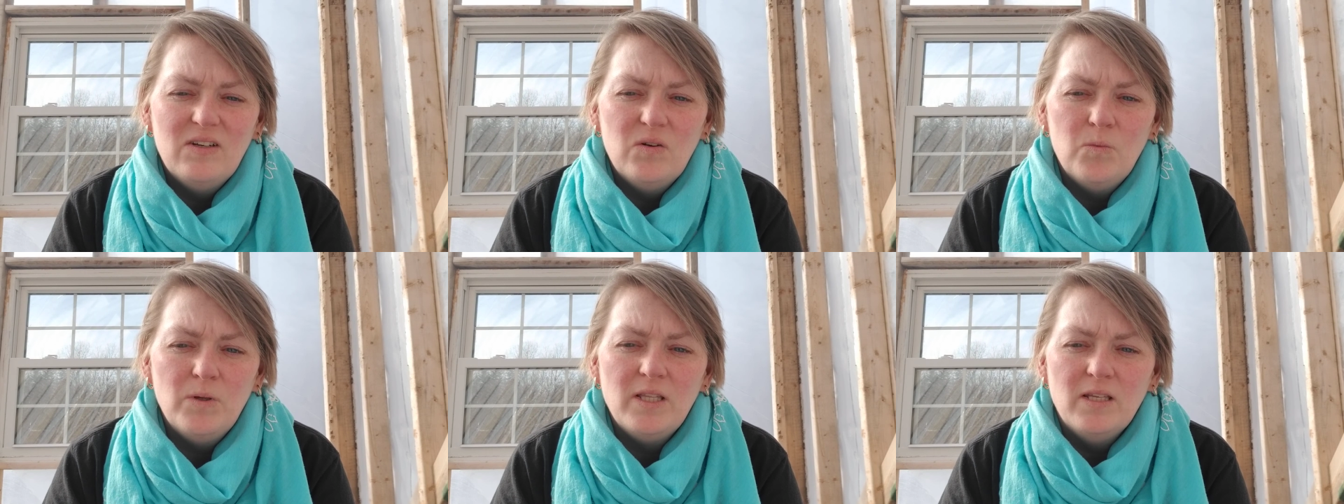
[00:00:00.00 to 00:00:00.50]

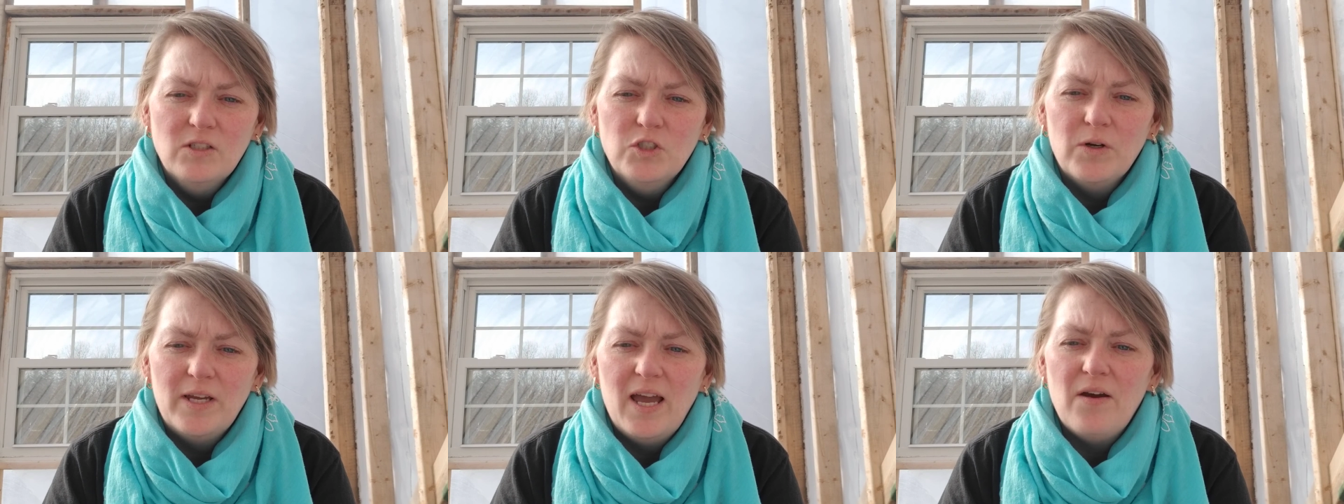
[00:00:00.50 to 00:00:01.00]
really
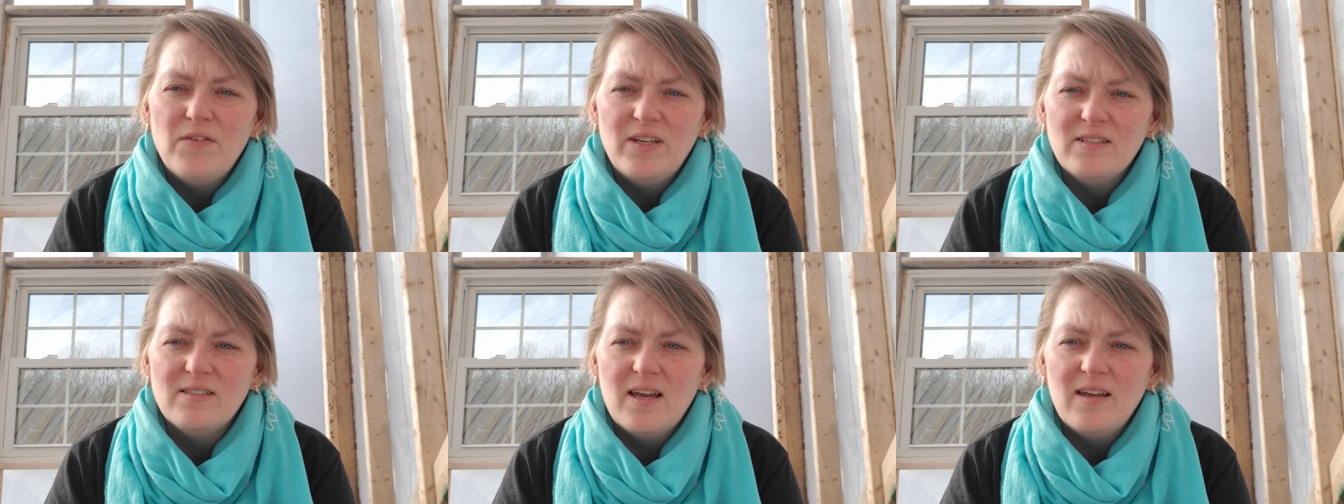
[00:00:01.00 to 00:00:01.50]
enjoy having,
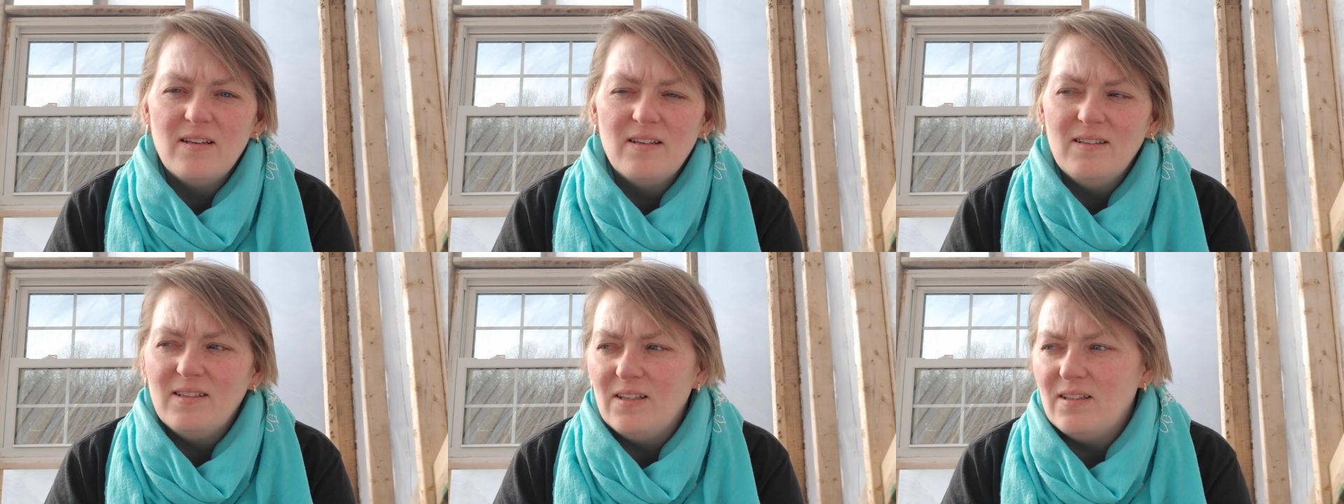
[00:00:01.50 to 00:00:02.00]
is that
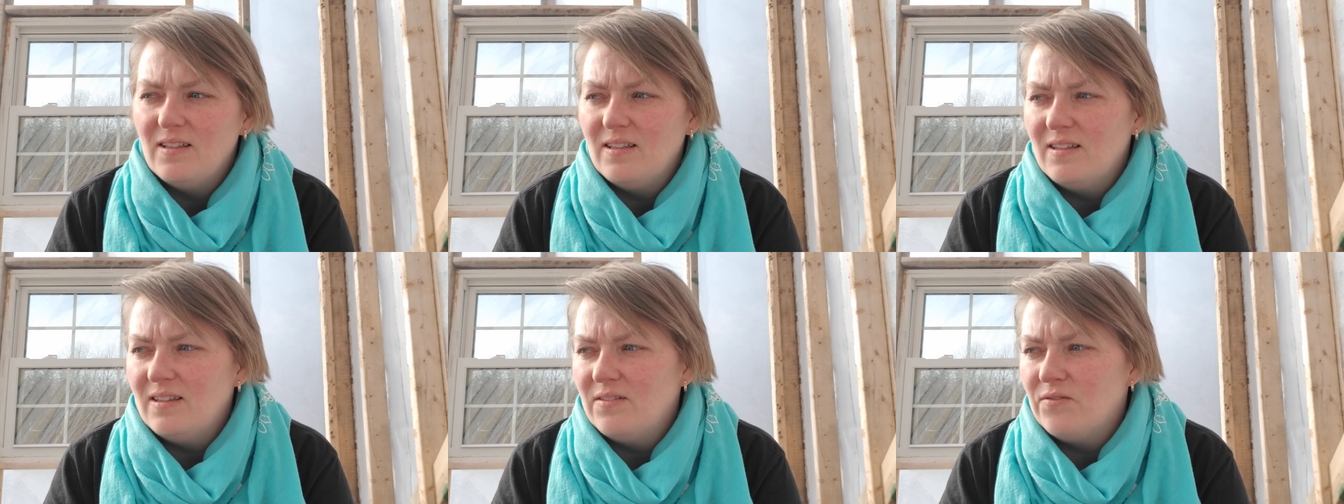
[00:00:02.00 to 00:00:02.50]

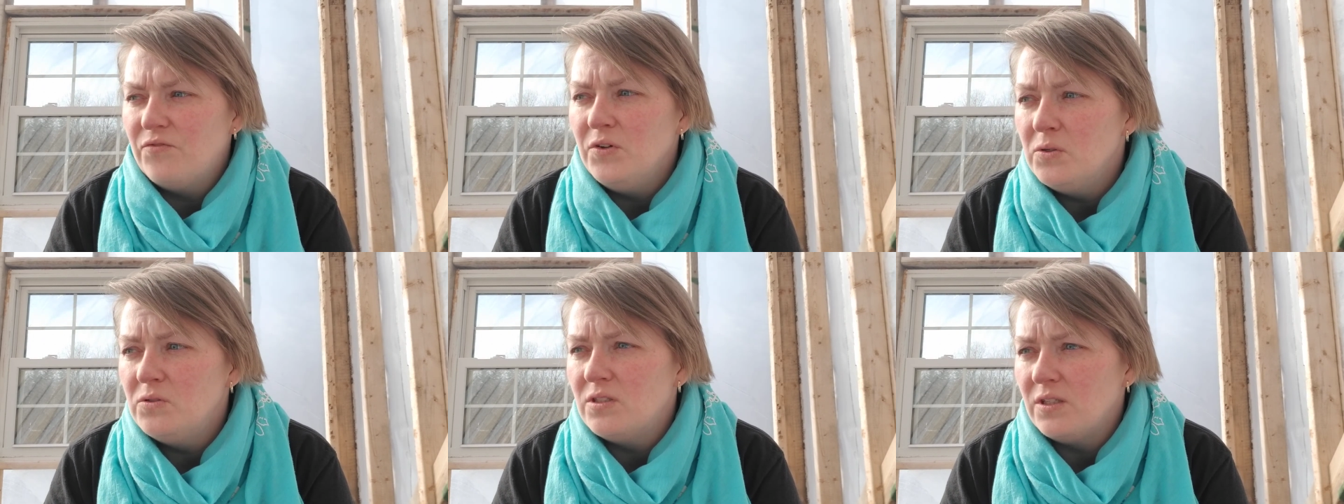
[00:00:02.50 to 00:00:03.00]

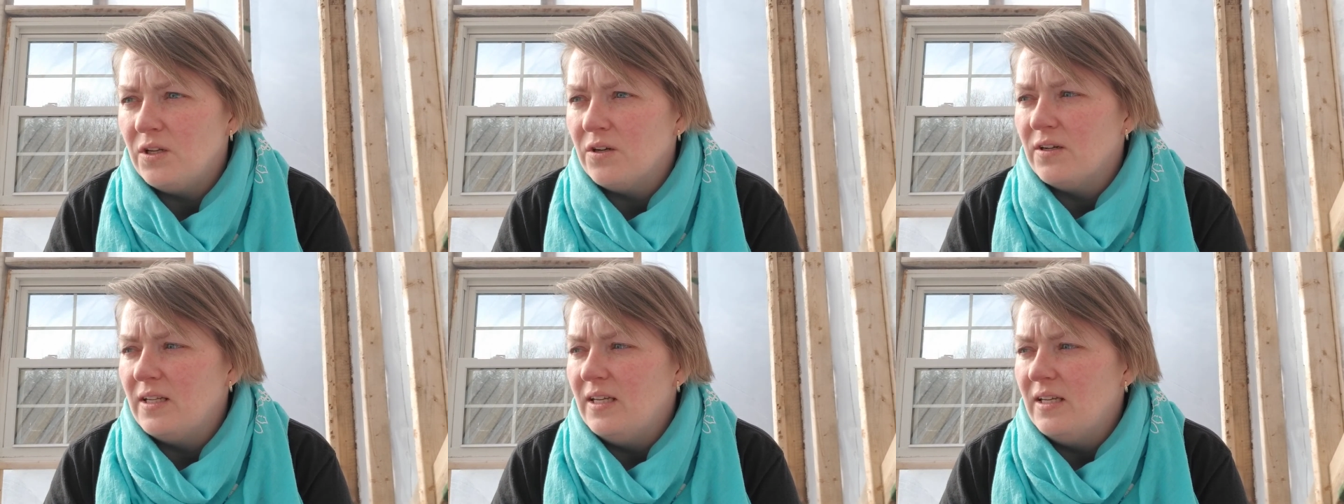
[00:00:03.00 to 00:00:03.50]
food
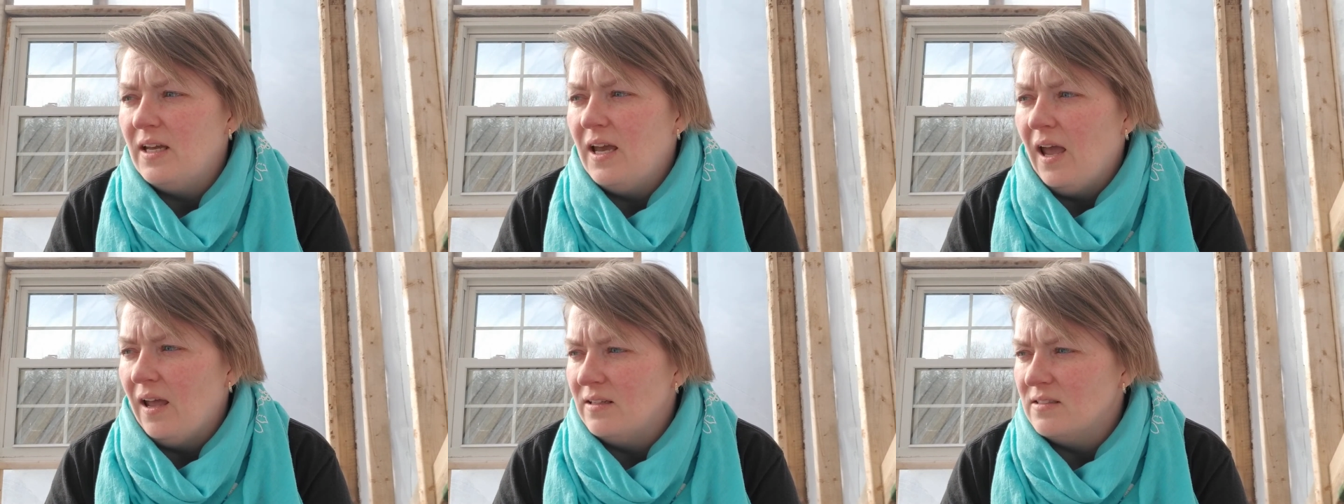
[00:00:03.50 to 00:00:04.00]
security
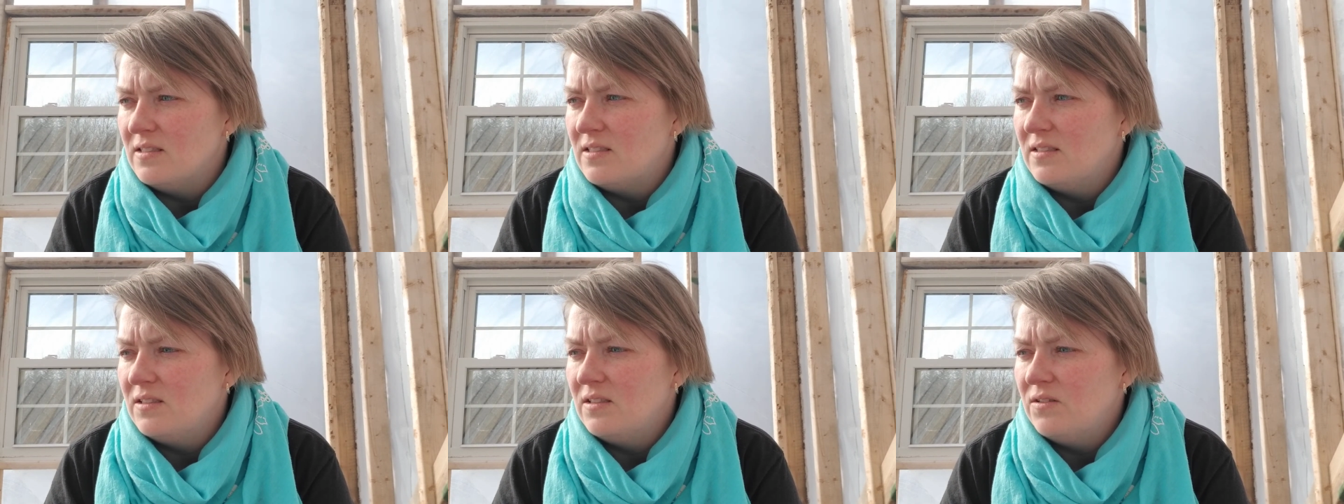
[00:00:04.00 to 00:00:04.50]
and
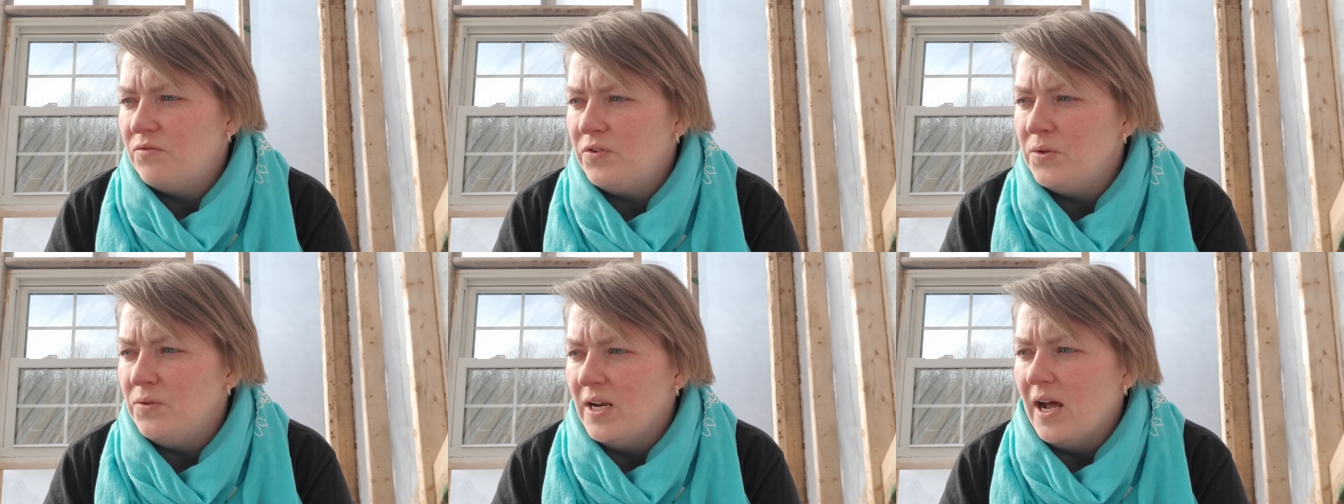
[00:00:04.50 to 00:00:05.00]

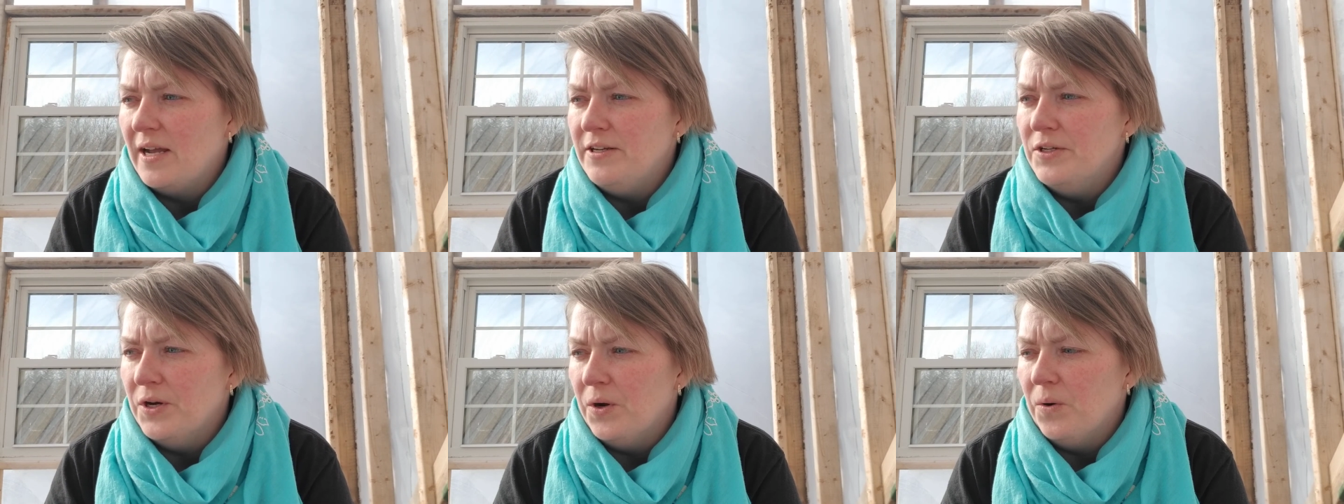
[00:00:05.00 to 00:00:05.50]
food that I
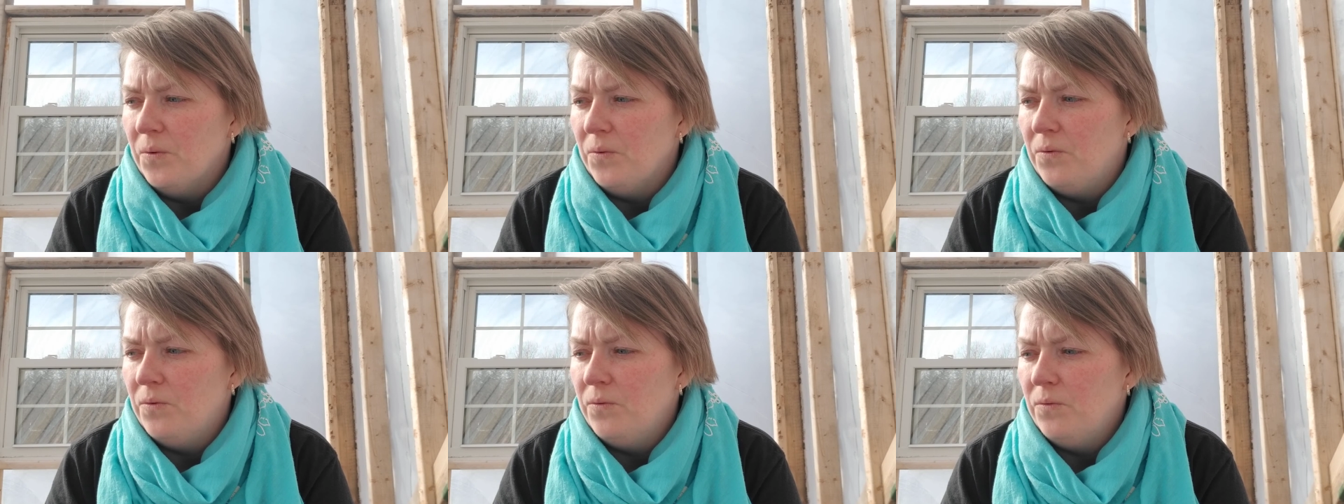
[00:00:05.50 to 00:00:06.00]

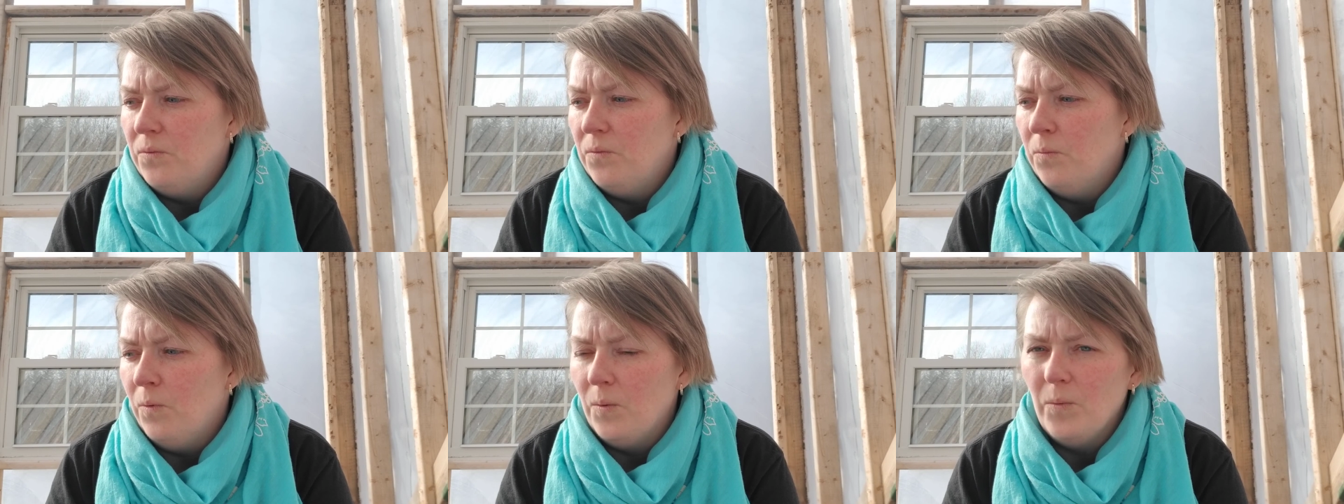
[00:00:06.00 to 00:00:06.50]
know
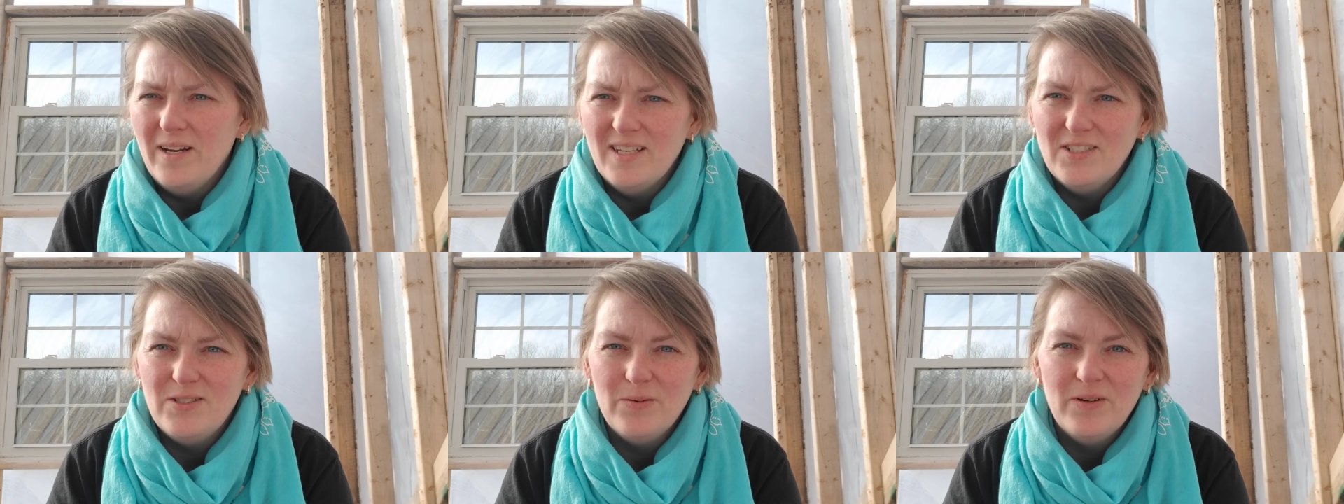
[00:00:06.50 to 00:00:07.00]
what went
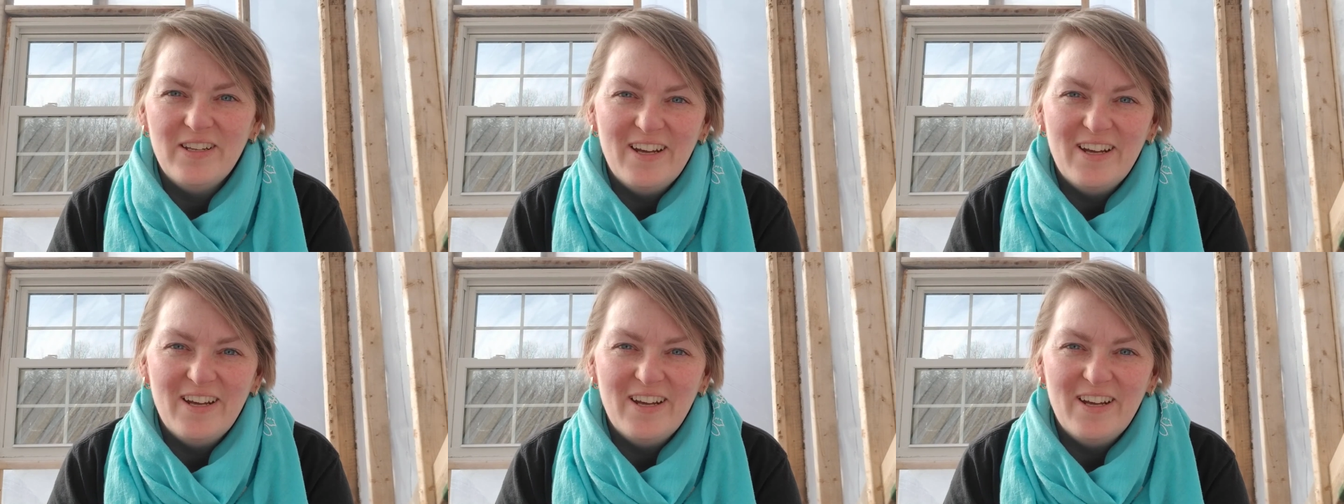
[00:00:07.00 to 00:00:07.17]
into it.